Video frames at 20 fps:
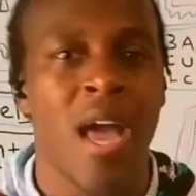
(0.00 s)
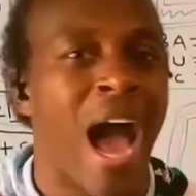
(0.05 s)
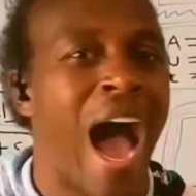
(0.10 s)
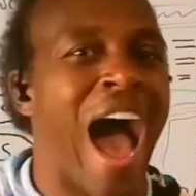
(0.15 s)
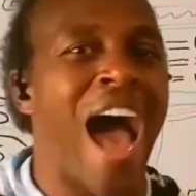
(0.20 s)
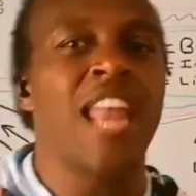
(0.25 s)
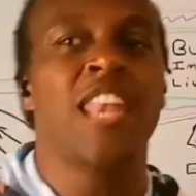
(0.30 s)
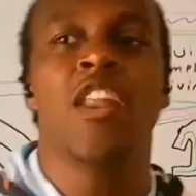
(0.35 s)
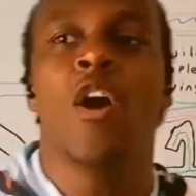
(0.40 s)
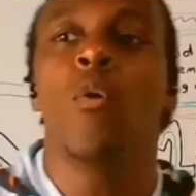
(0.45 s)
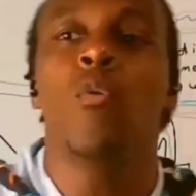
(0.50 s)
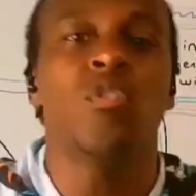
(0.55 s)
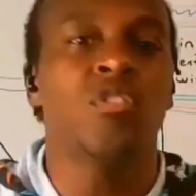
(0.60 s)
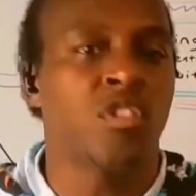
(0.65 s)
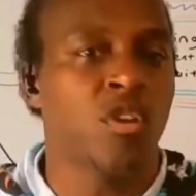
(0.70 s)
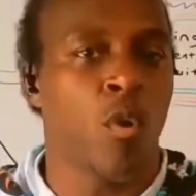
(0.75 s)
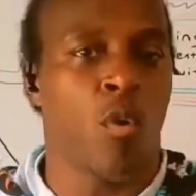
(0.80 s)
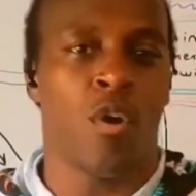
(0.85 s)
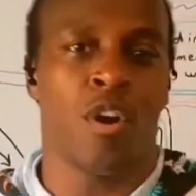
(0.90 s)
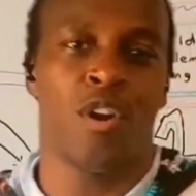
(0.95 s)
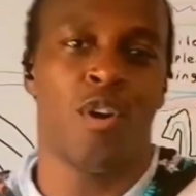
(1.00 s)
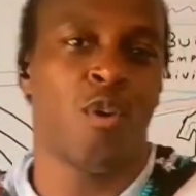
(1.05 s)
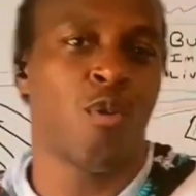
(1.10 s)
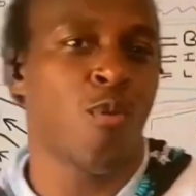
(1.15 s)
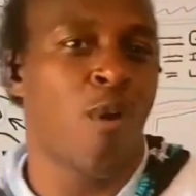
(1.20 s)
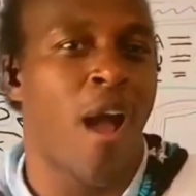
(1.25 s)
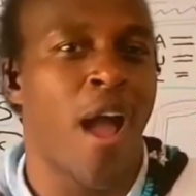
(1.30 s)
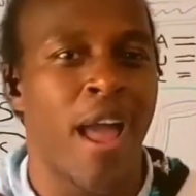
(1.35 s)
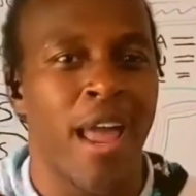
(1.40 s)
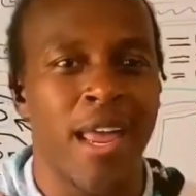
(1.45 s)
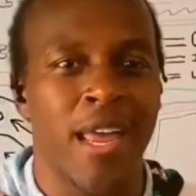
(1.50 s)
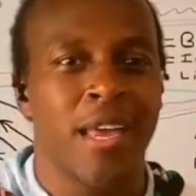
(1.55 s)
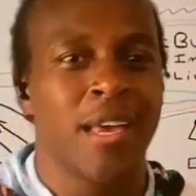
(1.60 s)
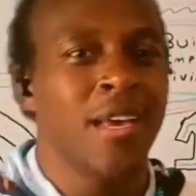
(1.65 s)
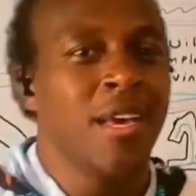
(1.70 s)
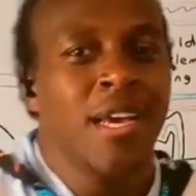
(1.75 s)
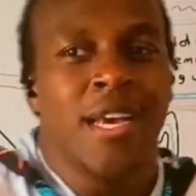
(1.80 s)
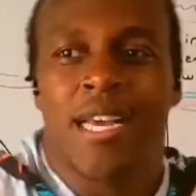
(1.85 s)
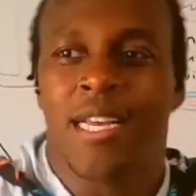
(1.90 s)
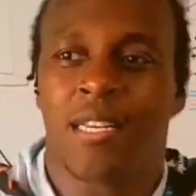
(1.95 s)
I know what's going on, right?
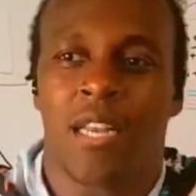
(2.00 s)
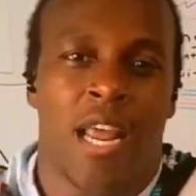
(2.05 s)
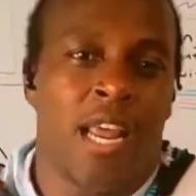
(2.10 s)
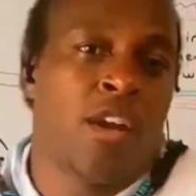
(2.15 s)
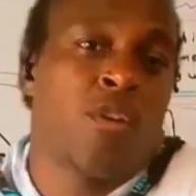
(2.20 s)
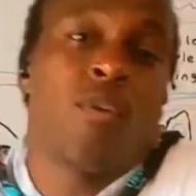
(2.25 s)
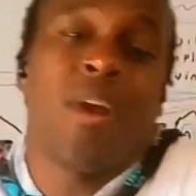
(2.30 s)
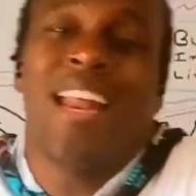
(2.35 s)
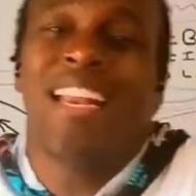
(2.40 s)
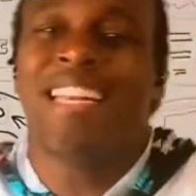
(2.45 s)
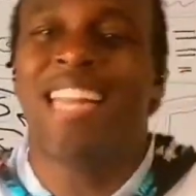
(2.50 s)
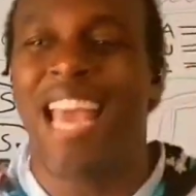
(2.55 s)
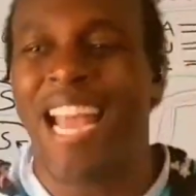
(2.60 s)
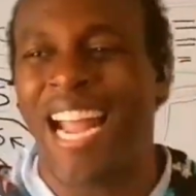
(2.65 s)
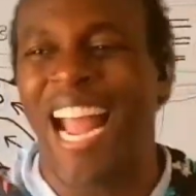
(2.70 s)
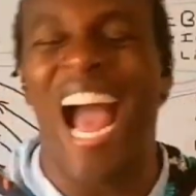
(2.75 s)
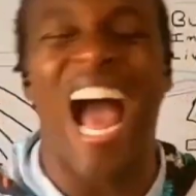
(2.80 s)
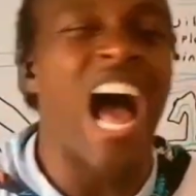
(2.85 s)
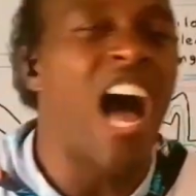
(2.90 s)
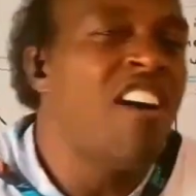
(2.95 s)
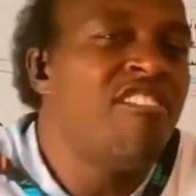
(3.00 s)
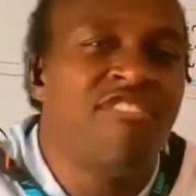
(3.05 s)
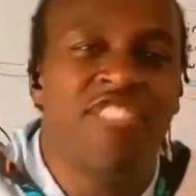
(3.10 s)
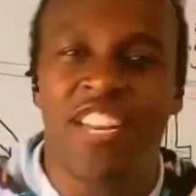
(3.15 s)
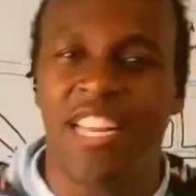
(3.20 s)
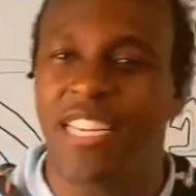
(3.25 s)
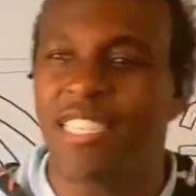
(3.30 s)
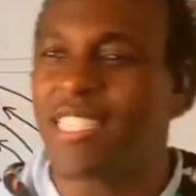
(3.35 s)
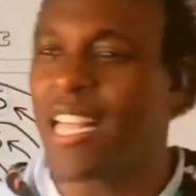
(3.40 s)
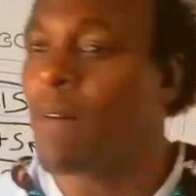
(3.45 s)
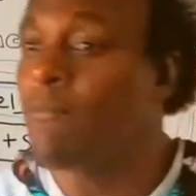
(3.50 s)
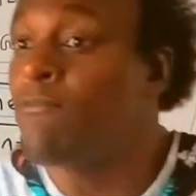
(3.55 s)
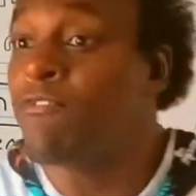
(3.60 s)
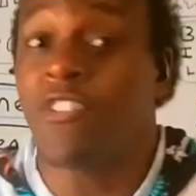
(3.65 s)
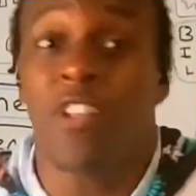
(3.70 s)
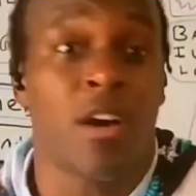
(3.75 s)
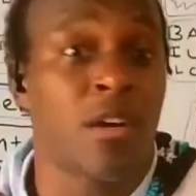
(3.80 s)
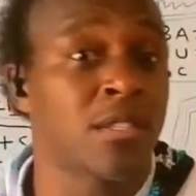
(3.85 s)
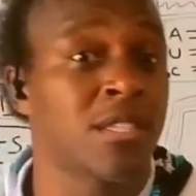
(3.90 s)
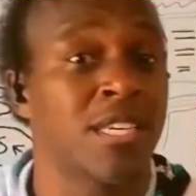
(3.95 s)
It created that confidence. I'm
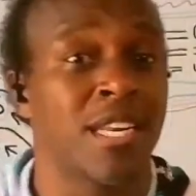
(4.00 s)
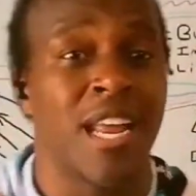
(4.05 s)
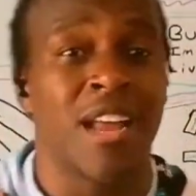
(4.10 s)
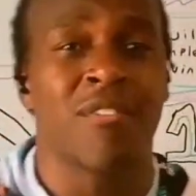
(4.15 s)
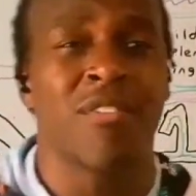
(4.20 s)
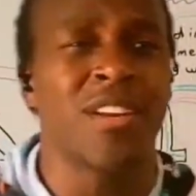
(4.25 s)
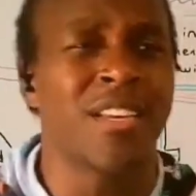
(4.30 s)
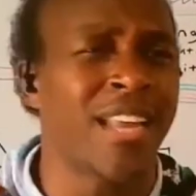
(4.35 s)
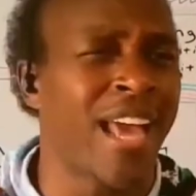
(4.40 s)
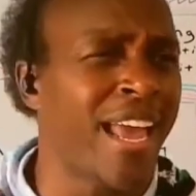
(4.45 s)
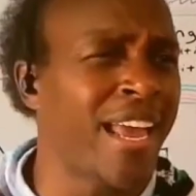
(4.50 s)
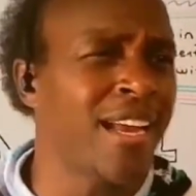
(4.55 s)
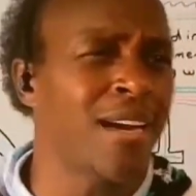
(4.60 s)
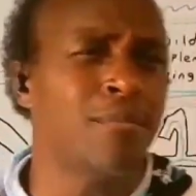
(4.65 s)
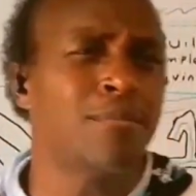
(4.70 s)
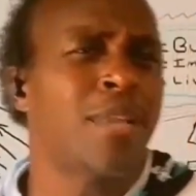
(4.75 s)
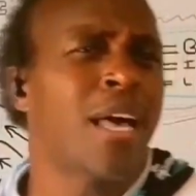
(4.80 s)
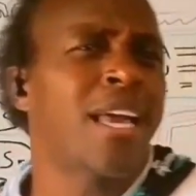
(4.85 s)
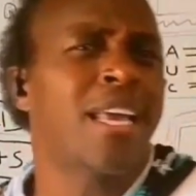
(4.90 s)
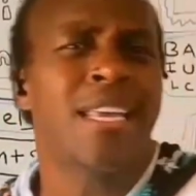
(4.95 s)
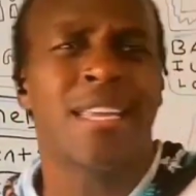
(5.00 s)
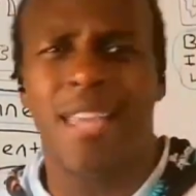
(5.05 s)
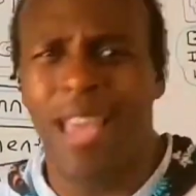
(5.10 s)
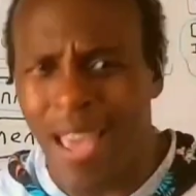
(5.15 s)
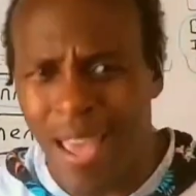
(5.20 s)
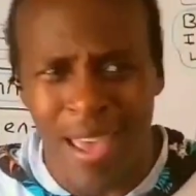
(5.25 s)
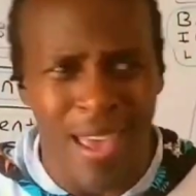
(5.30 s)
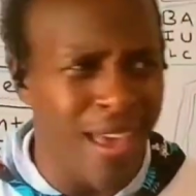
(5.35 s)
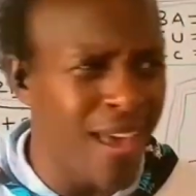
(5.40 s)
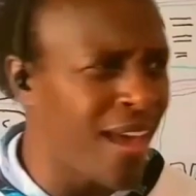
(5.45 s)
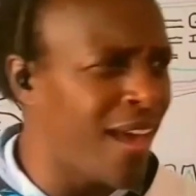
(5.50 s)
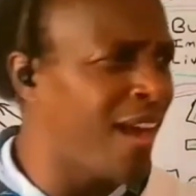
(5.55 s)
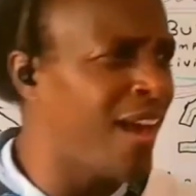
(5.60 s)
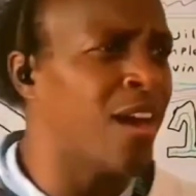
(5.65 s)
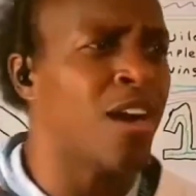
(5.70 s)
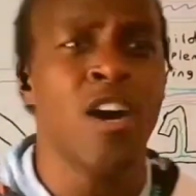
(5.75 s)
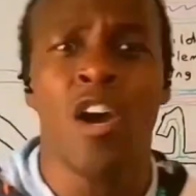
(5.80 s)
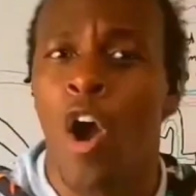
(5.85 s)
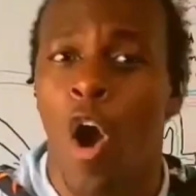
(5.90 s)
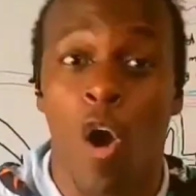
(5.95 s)
flossing every day. I'm like,
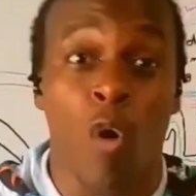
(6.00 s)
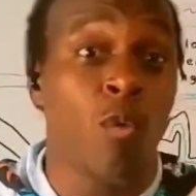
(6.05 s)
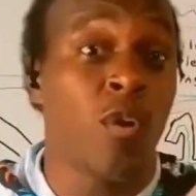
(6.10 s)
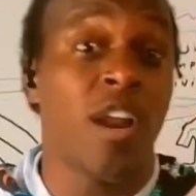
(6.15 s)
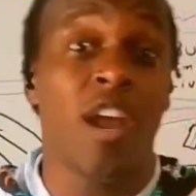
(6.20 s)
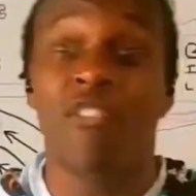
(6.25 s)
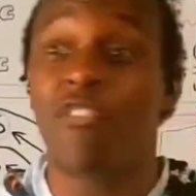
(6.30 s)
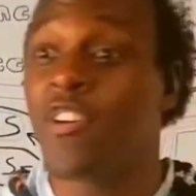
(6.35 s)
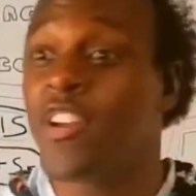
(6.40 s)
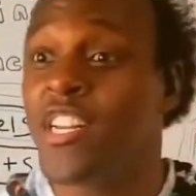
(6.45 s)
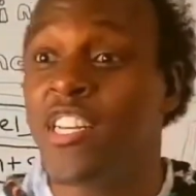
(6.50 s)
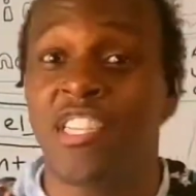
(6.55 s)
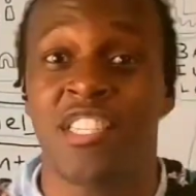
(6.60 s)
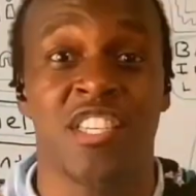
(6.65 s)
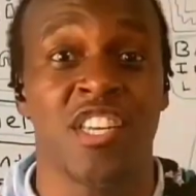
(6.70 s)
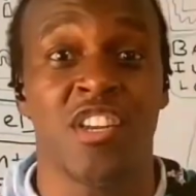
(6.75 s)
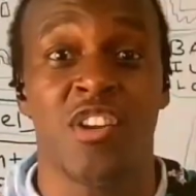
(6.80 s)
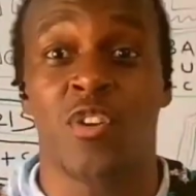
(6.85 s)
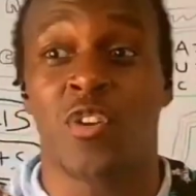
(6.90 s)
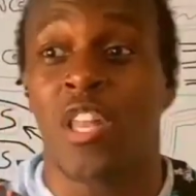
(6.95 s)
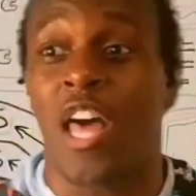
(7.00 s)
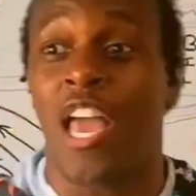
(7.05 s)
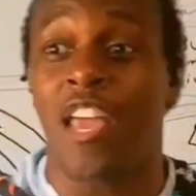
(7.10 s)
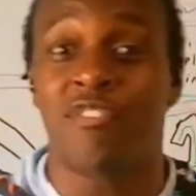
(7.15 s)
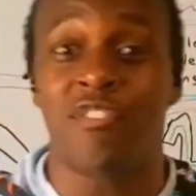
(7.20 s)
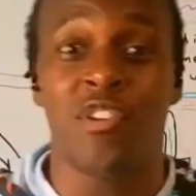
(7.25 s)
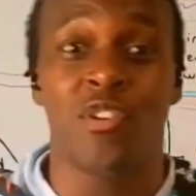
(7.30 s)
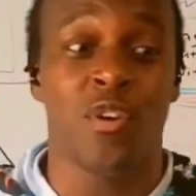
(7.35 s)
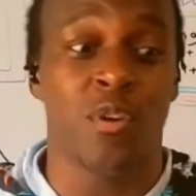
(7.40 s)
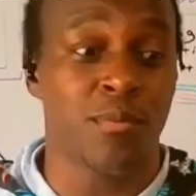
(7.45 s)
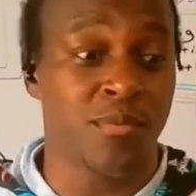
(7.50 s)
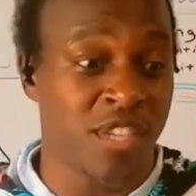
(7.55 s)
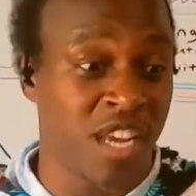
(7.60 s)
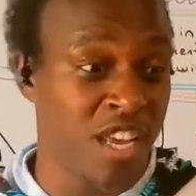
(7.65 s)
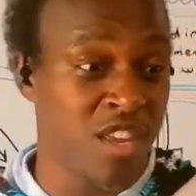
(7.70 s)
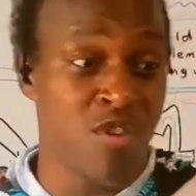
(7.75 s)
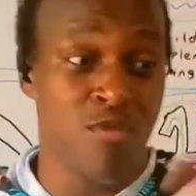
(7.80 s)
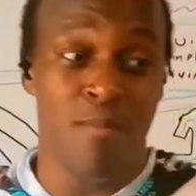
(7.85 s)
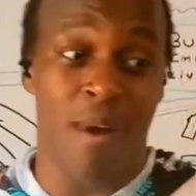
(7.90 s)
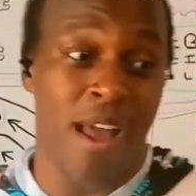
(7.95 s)
yeah, or whatever it is in your life. You know what I'm
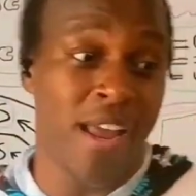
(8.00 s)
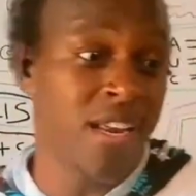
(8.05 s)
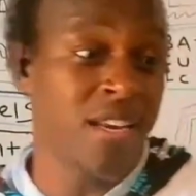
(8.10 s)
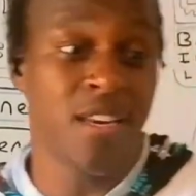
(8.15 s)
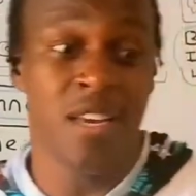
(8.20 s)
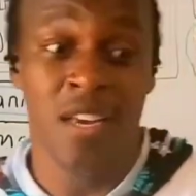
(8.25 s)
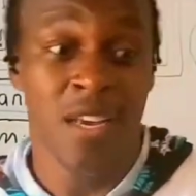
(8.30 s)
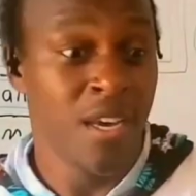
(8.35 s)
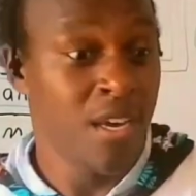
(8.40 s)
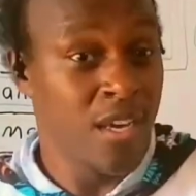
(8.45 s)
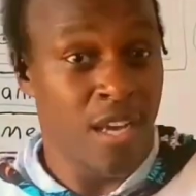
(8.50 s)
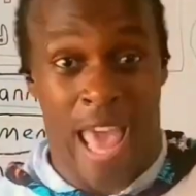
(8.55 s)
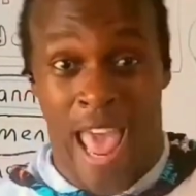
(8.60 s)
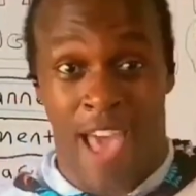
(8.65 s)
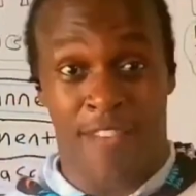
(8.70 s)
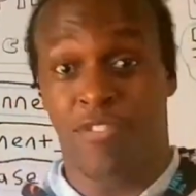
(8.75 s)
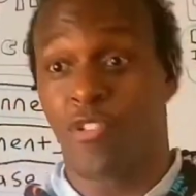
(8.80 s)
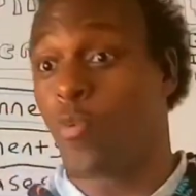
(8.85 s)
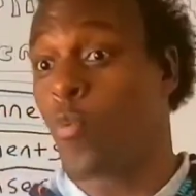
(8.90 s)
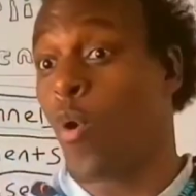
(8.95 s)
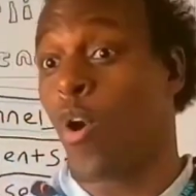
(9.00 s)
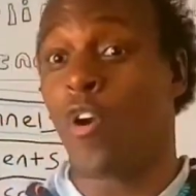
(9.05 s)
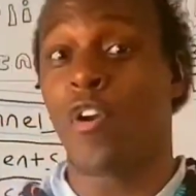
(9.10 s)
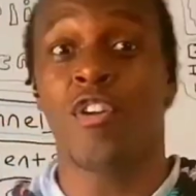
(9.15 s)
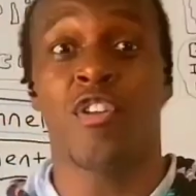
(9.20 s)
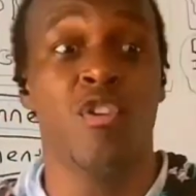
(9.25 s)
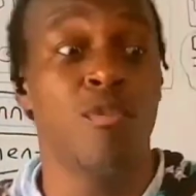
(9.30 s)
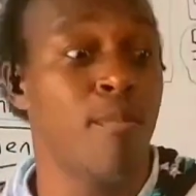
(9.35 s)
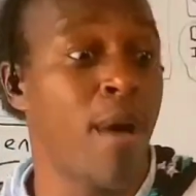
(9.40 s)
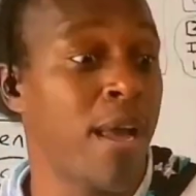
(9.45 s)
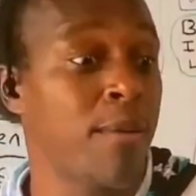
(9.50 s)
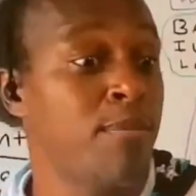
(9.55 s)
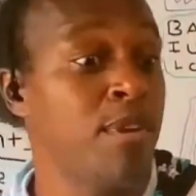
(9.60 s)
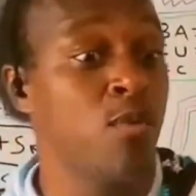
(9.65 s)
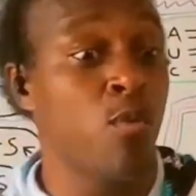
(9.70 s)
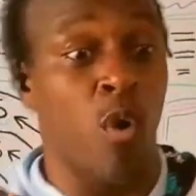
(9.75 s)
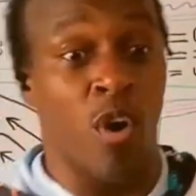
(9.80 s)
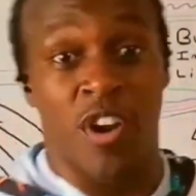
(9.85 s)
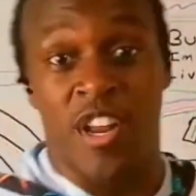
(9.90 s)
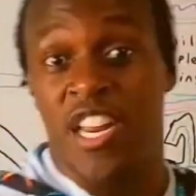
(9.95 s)
saying? You might After work, you might be
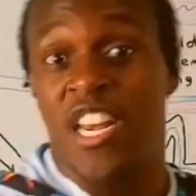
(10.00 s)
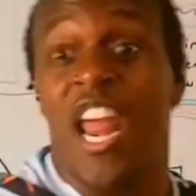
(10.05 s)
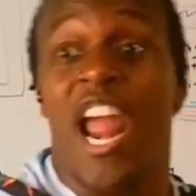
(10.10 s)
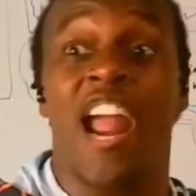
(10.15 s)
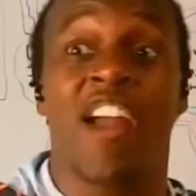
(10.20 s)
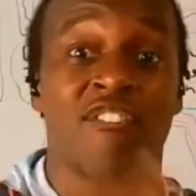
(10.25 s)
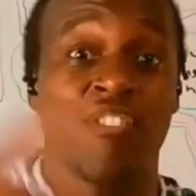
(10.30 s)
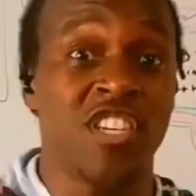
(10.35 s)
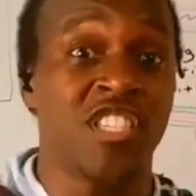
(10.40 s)
working every